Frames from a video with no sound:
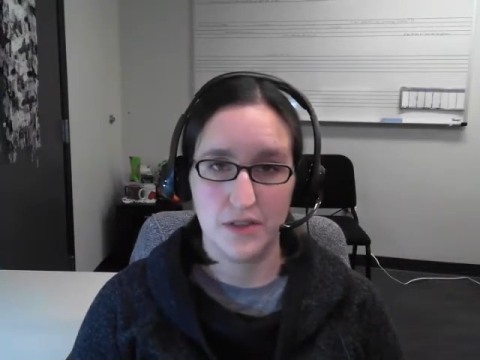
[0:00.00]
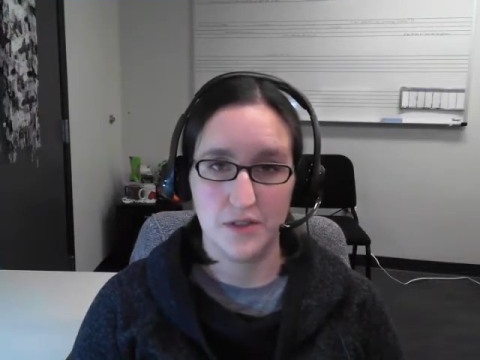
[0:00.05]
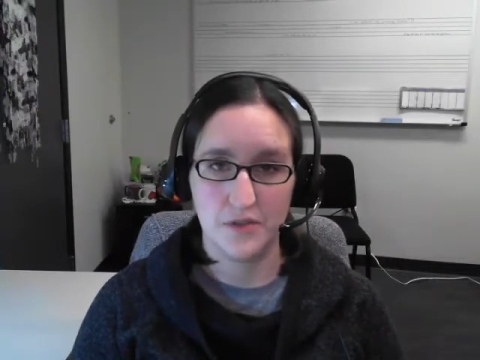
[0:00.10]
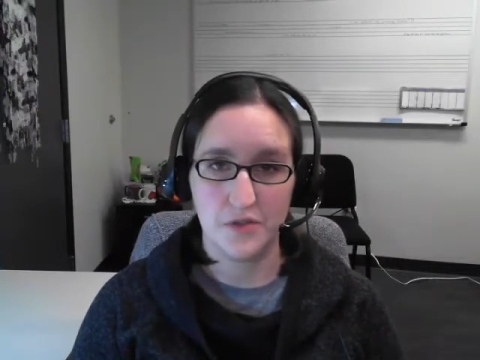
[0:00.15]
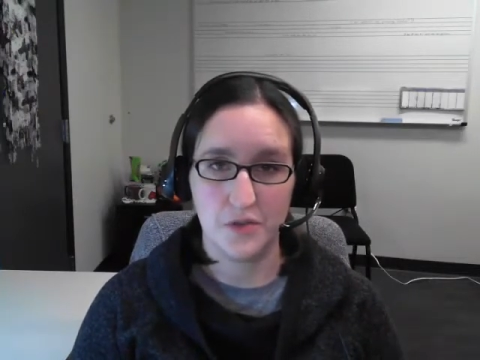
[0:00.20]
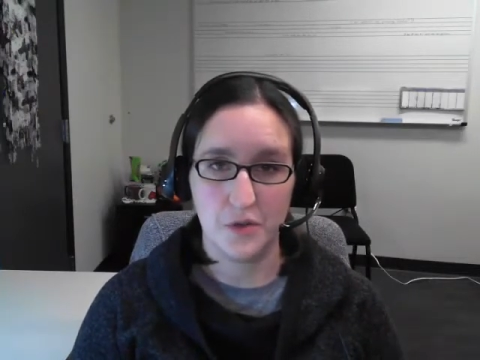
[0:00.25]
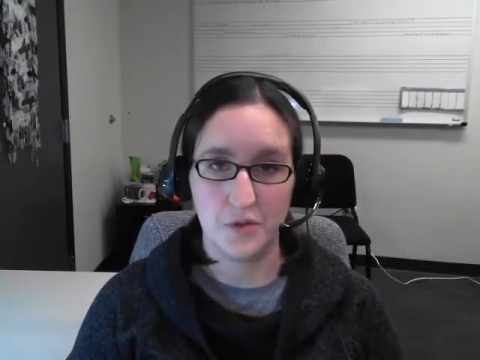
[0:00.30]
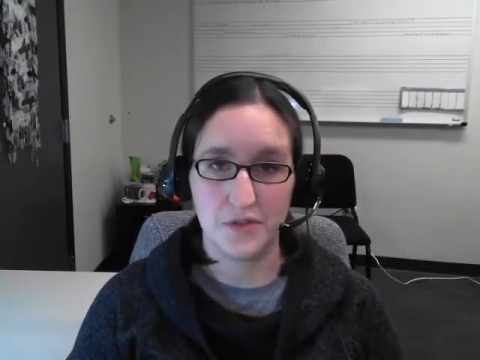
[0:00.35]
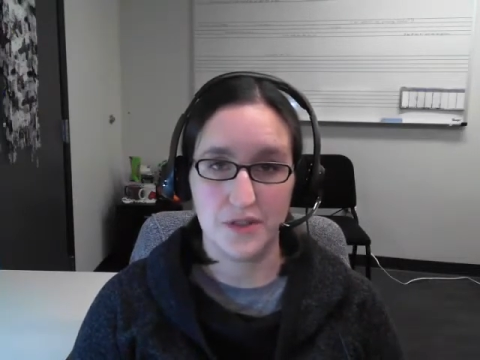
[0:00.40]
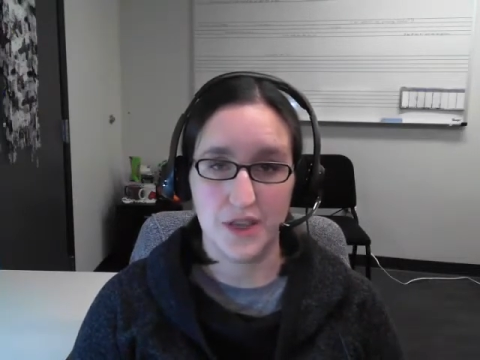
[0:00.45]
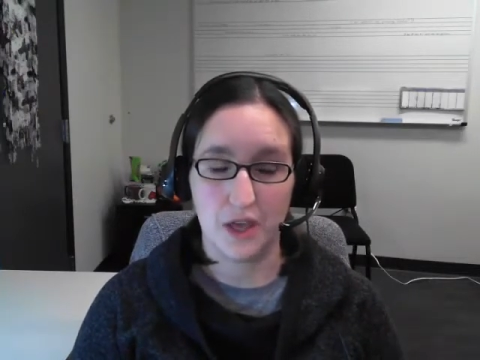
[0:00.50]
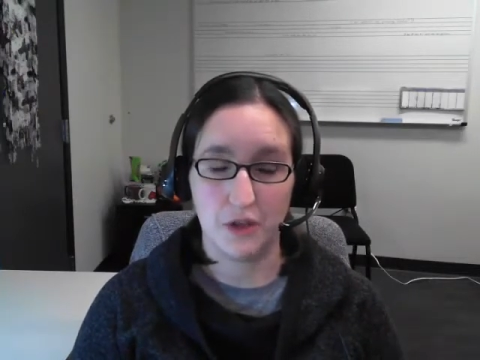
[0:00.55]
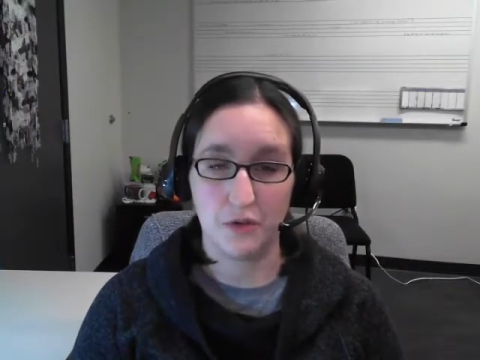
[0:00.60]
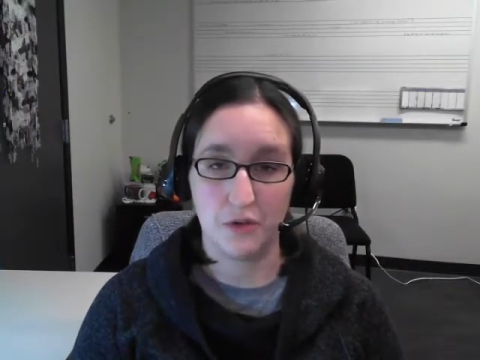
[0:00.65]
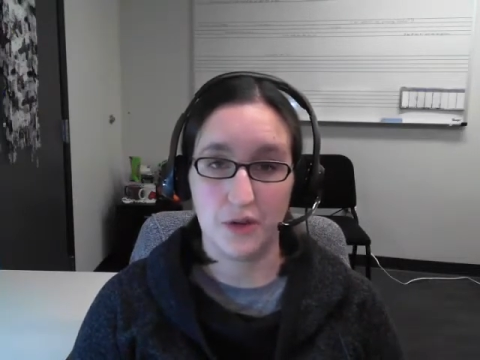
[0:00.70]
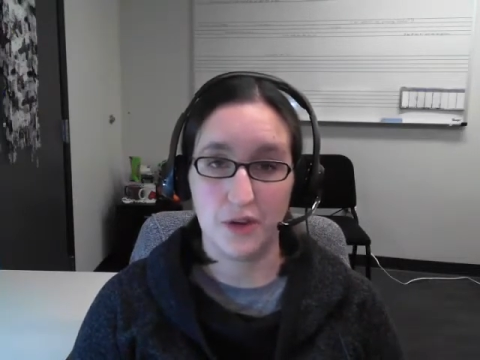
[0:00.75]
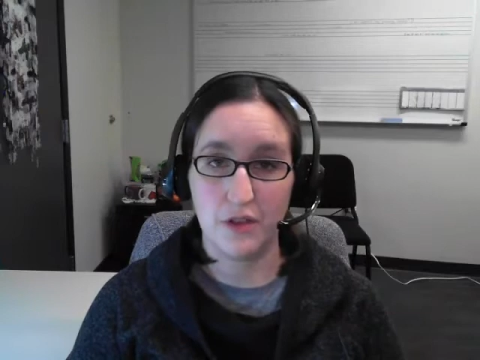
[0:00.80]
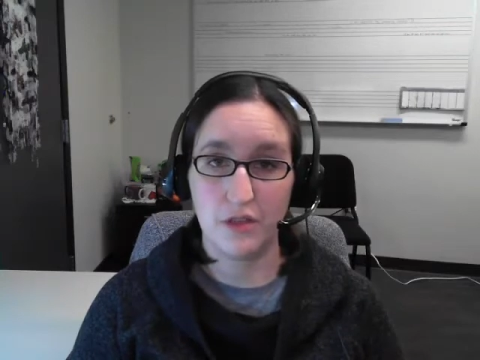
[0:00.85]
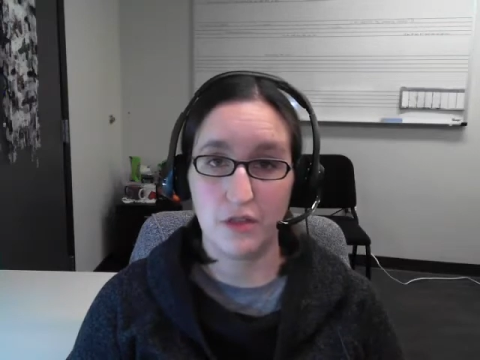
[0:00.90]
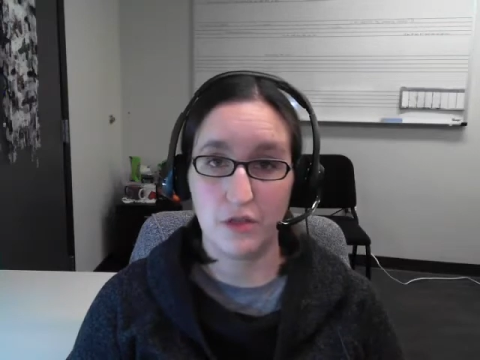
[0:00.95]
So scale
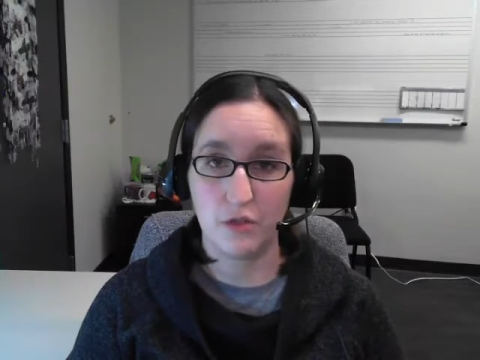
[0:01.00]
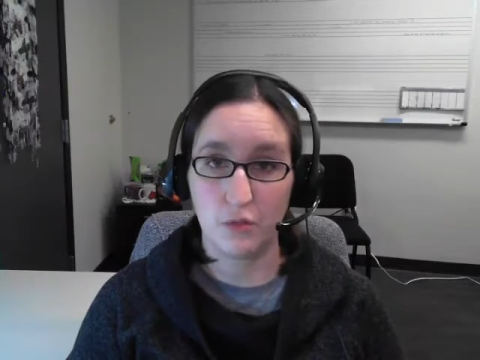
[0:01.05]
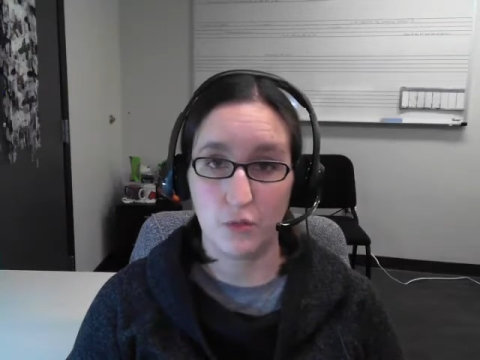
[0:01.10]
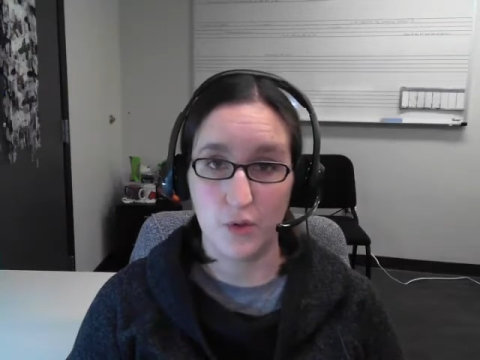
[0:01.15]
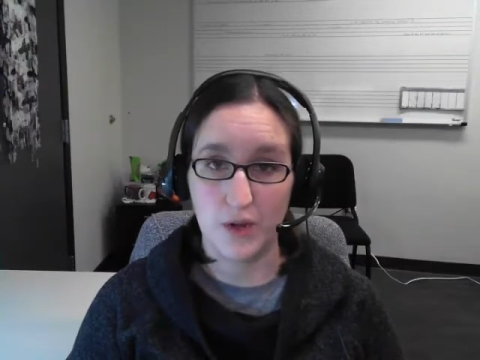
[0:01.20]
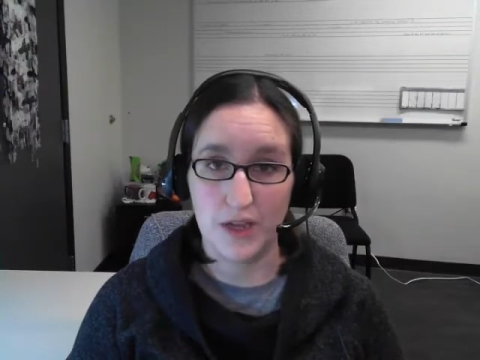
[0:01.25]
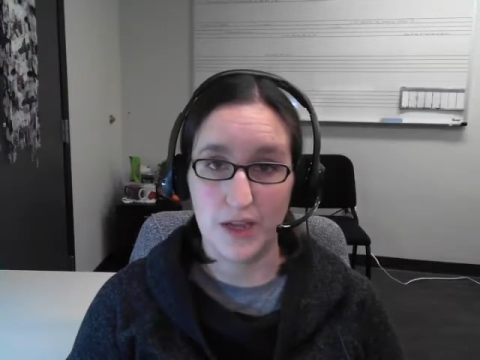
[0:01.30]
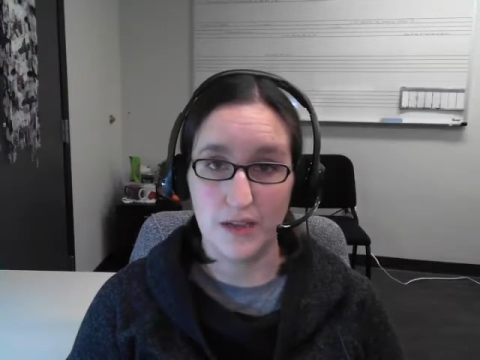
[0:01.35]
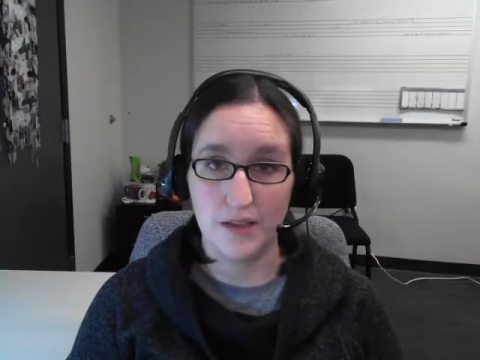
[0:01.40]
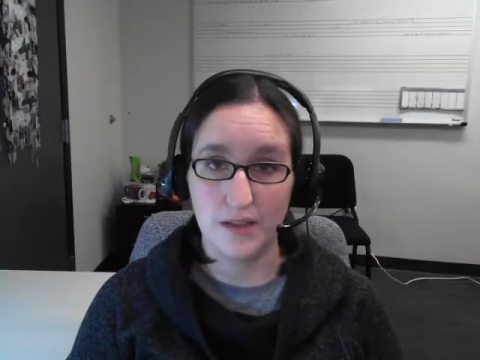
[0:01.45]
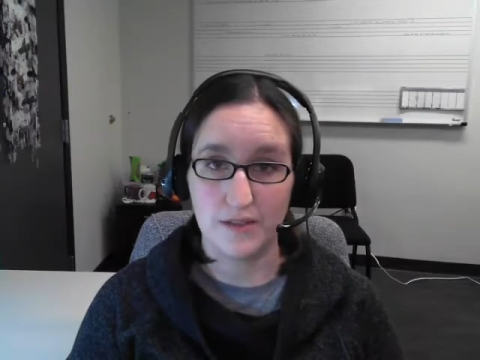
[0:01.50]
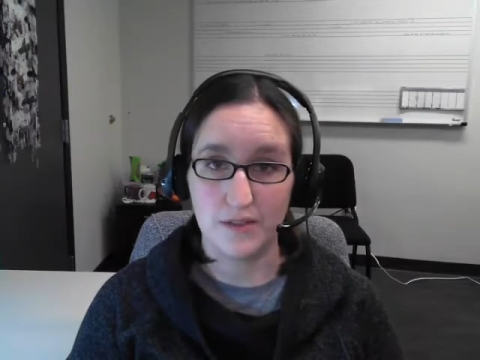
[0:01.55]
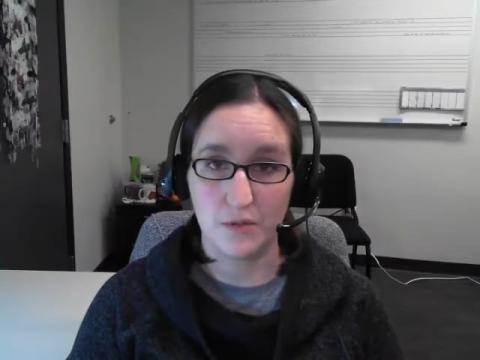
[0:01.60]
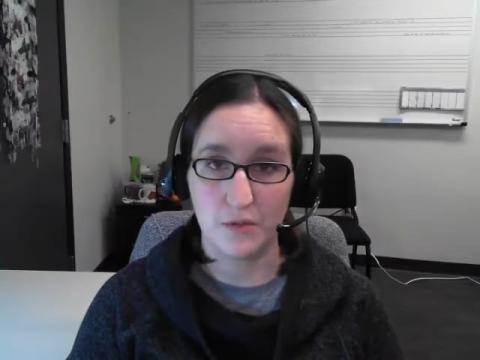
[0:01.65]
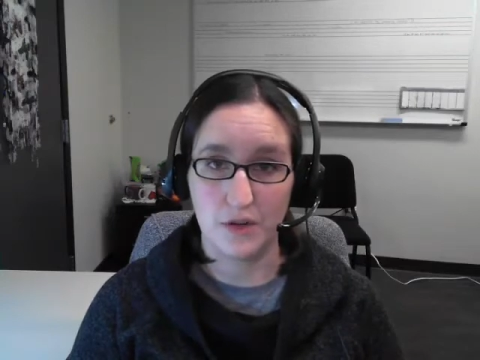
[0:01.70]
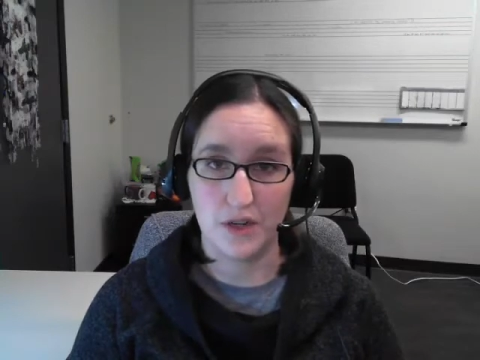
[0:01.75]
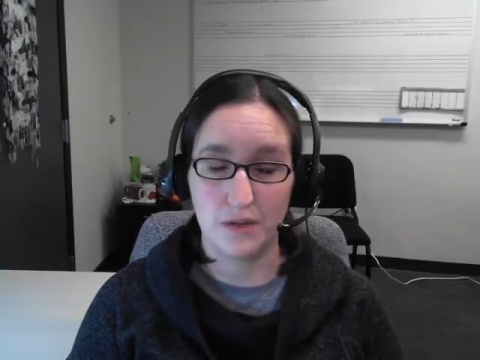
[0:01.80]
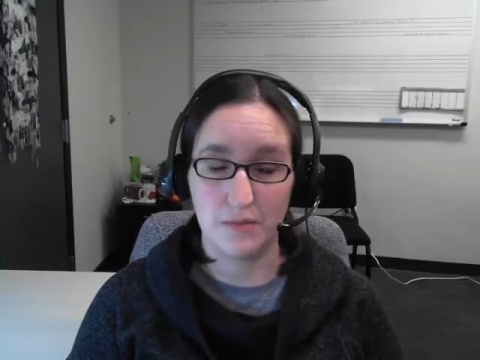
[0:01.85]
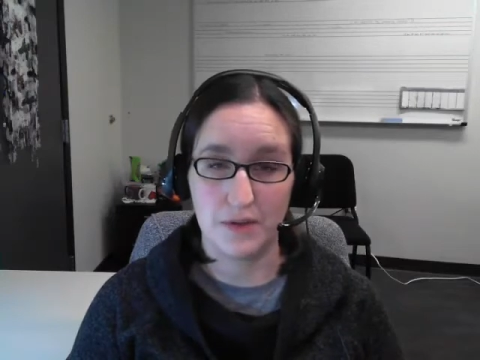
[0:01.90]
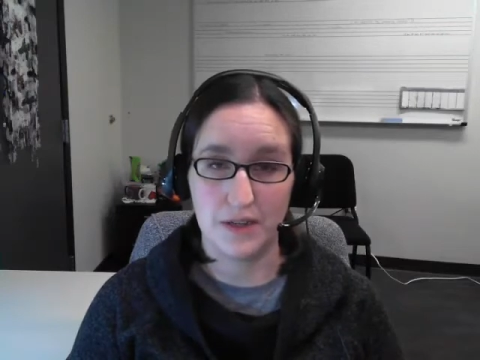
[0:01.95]
degree 3 is
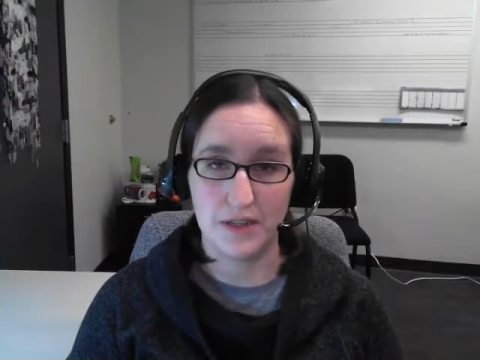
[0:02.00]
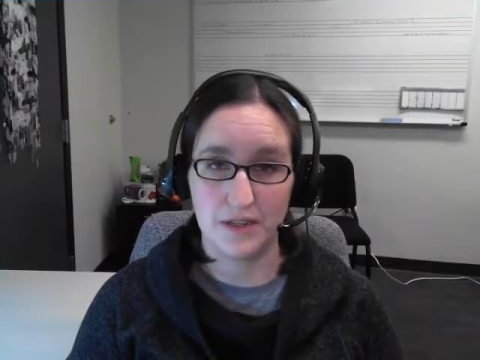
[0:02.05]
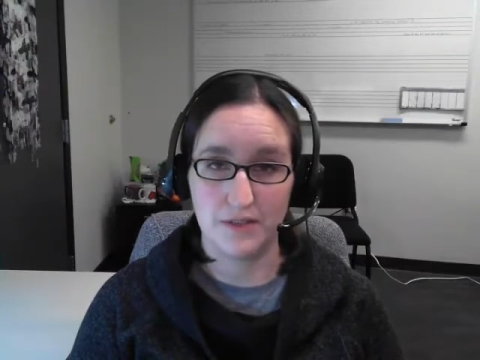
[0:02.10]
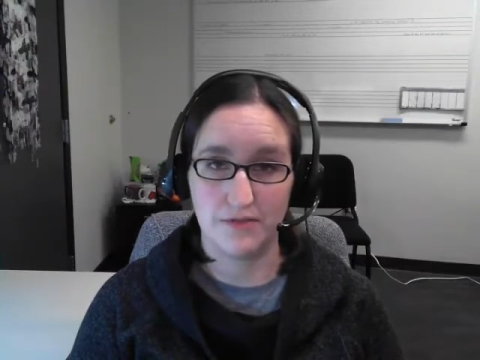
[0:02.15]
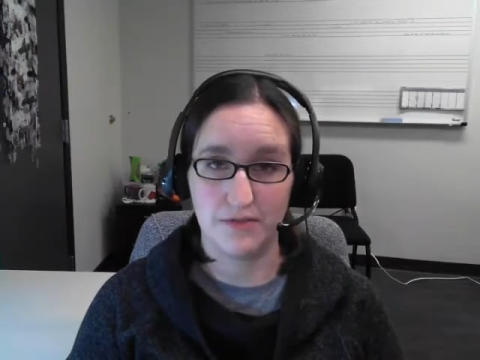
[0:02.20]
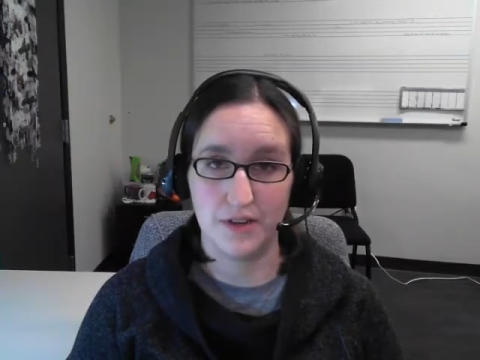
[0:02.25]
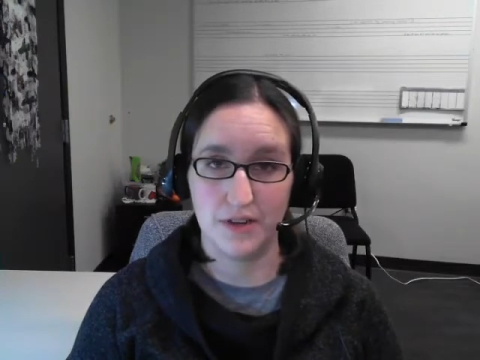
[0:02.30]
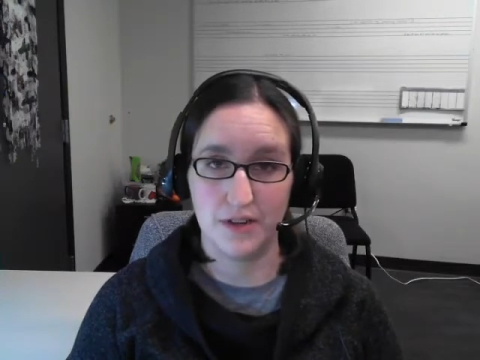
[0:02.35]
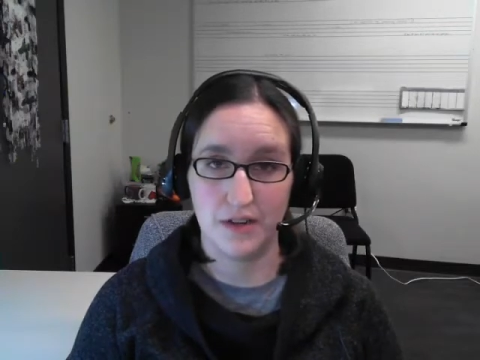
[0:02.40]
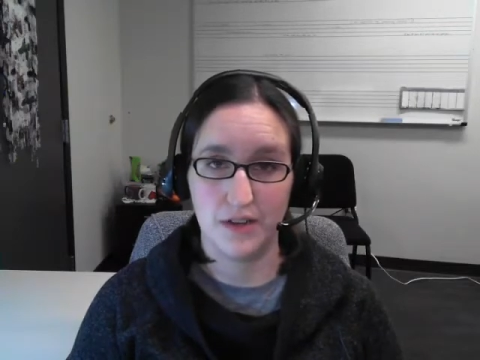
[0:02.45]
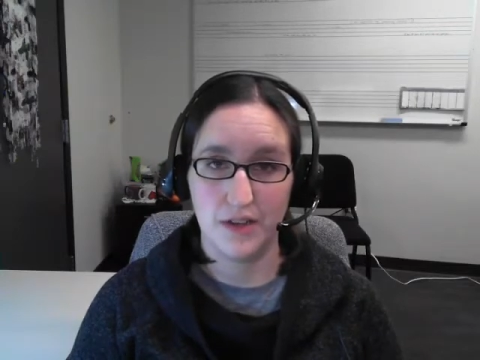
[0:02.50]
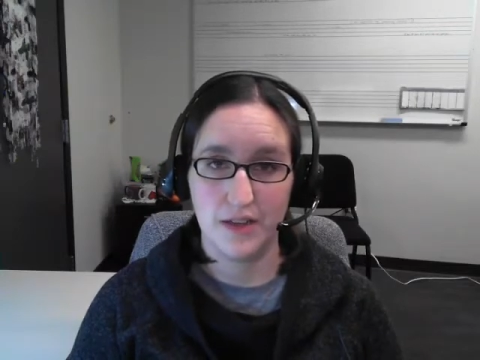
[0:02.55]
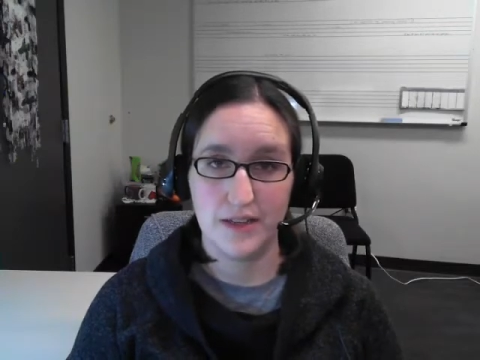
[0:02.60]
going to be different,